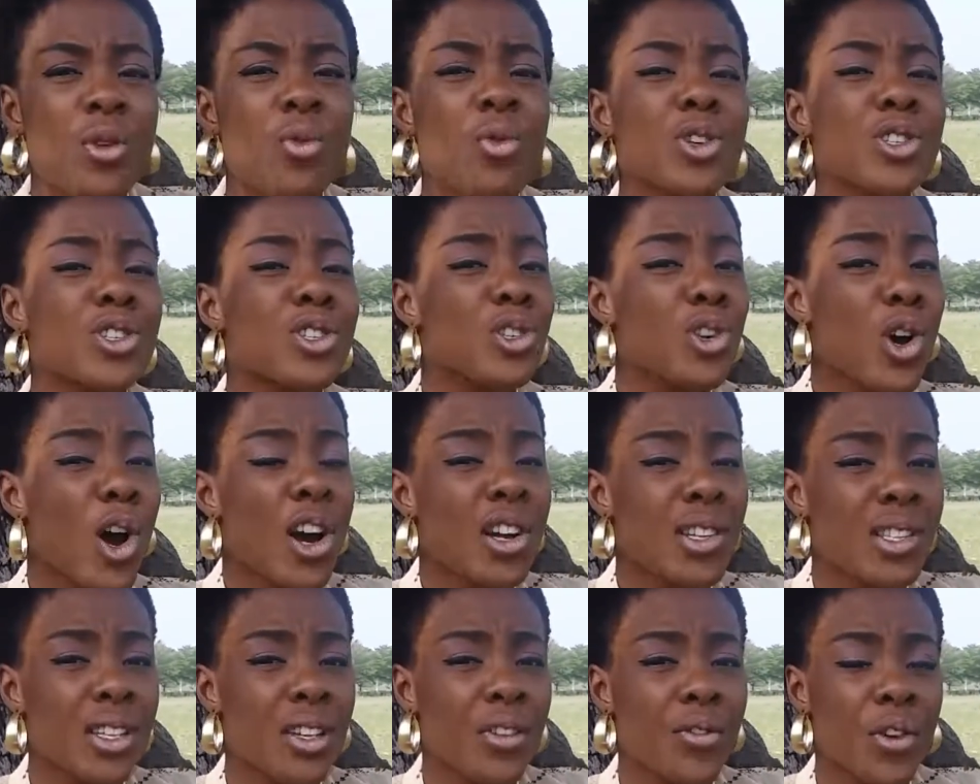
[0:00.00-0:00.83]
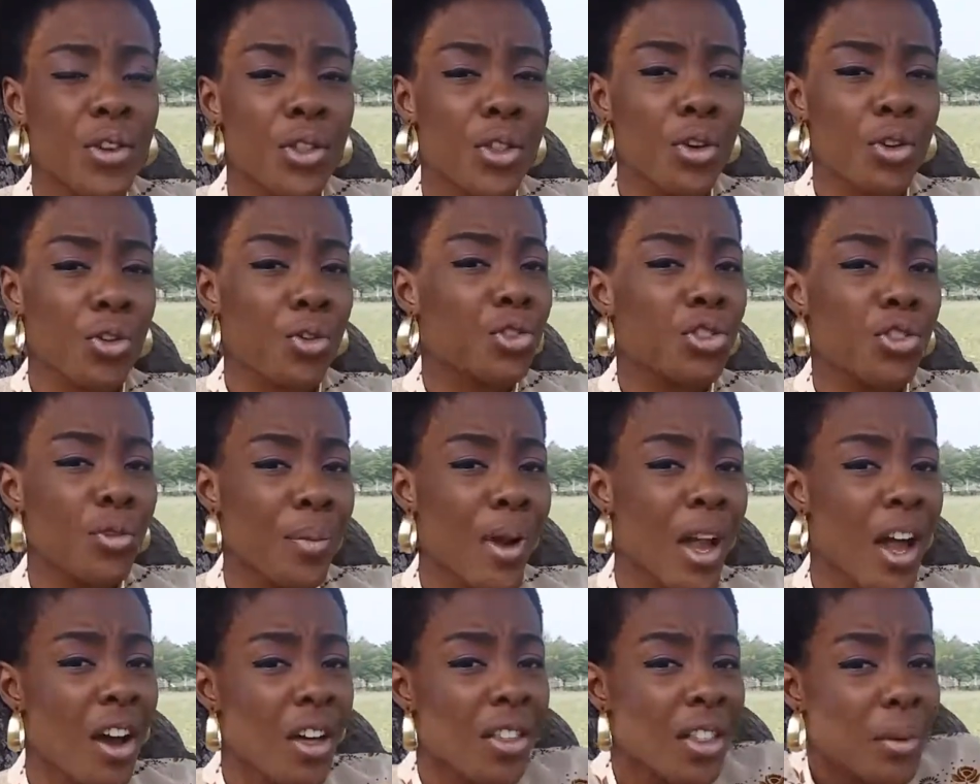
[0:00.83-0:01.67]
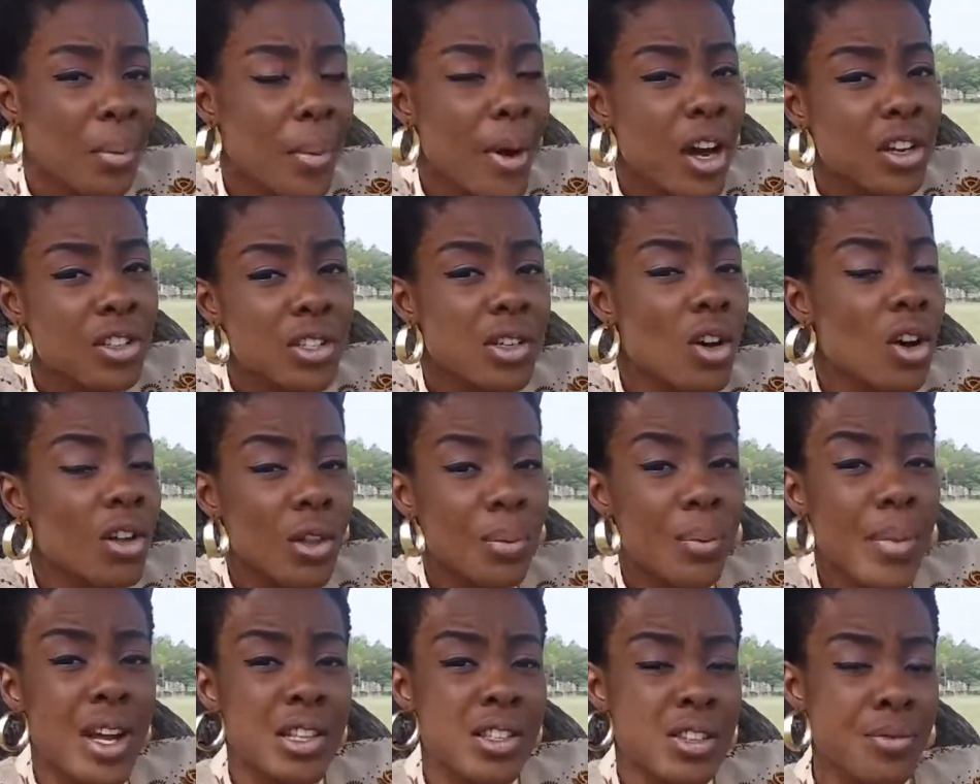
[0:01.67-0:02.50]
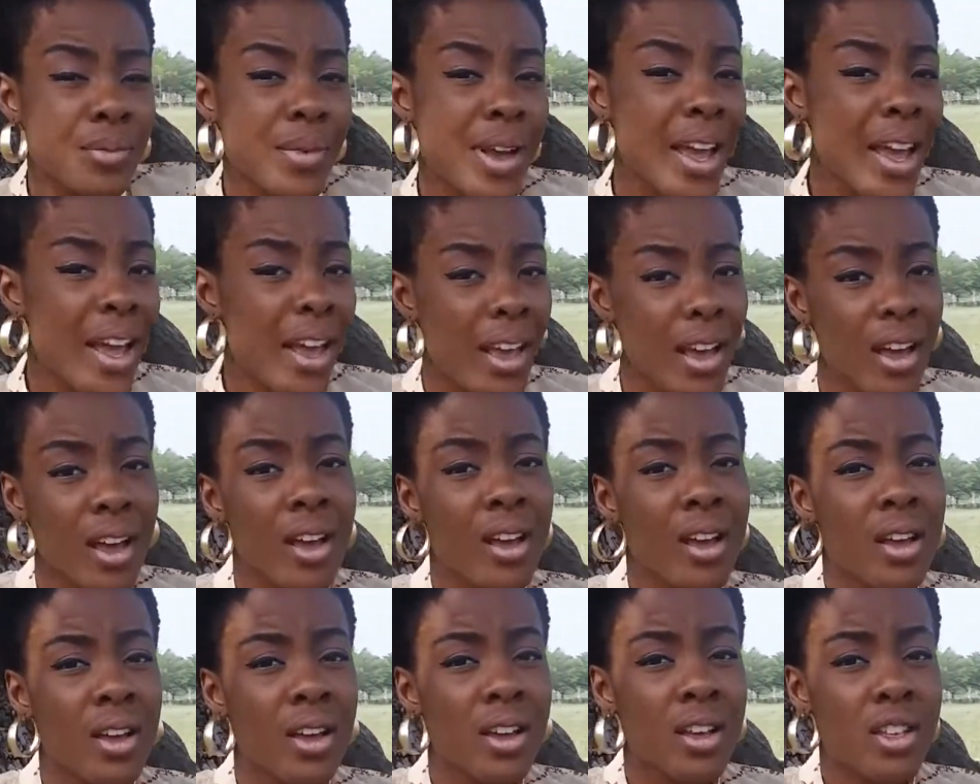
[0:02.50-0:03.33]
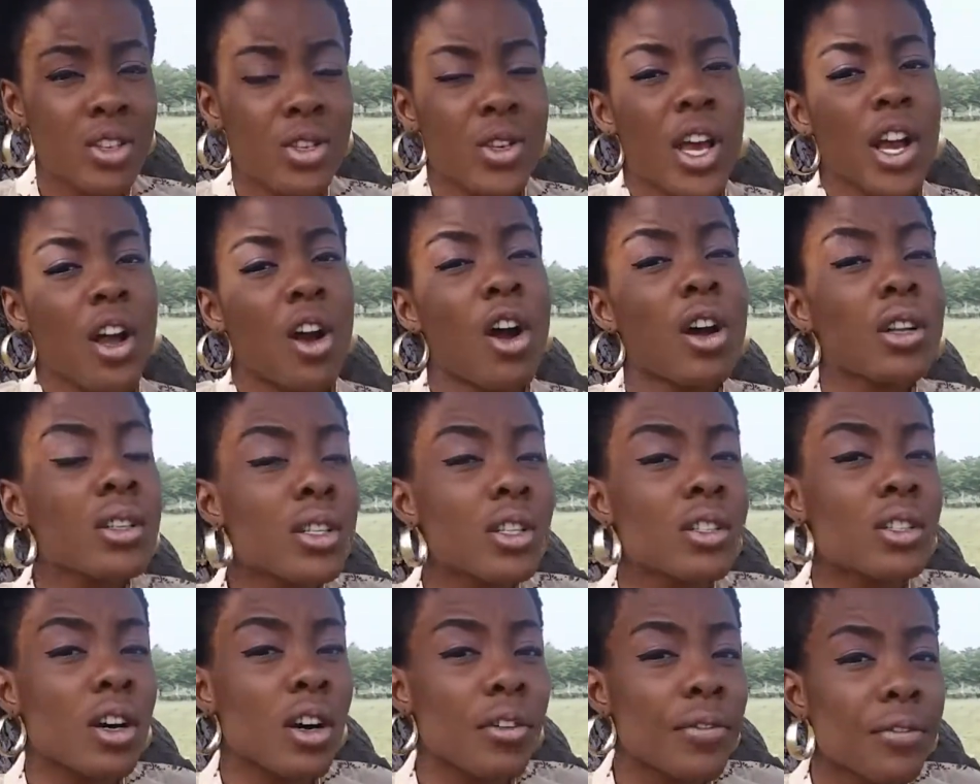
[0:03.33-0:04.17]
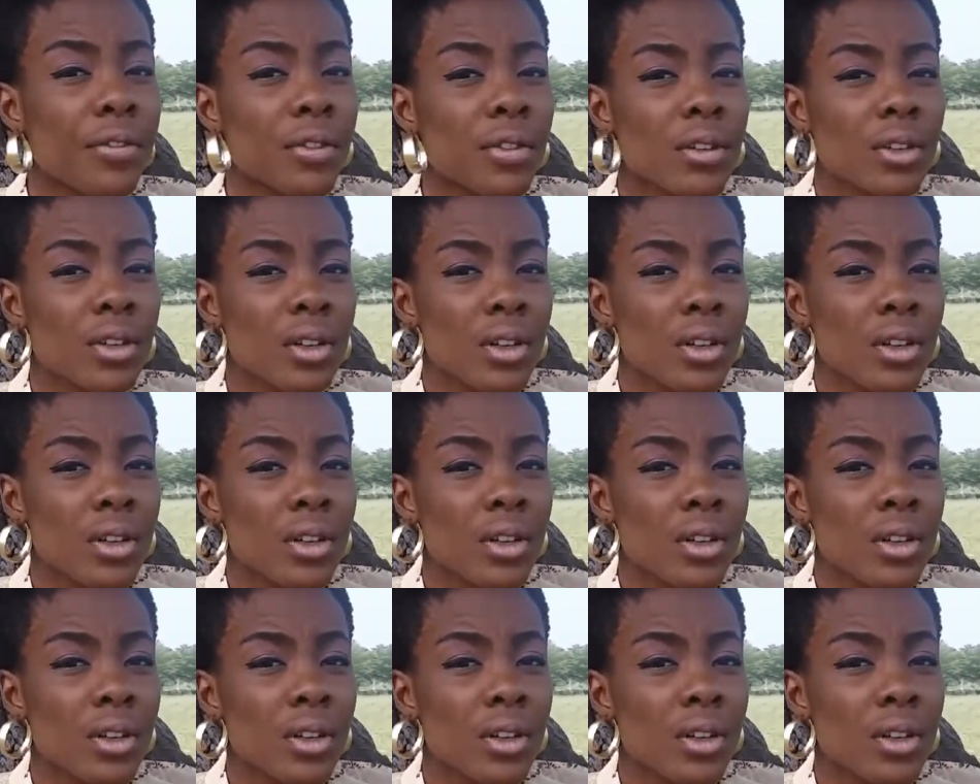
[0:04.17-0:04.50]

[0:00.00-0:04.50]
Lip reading: It was toxic for the growth of my the other parts of my hair. So I cut it off.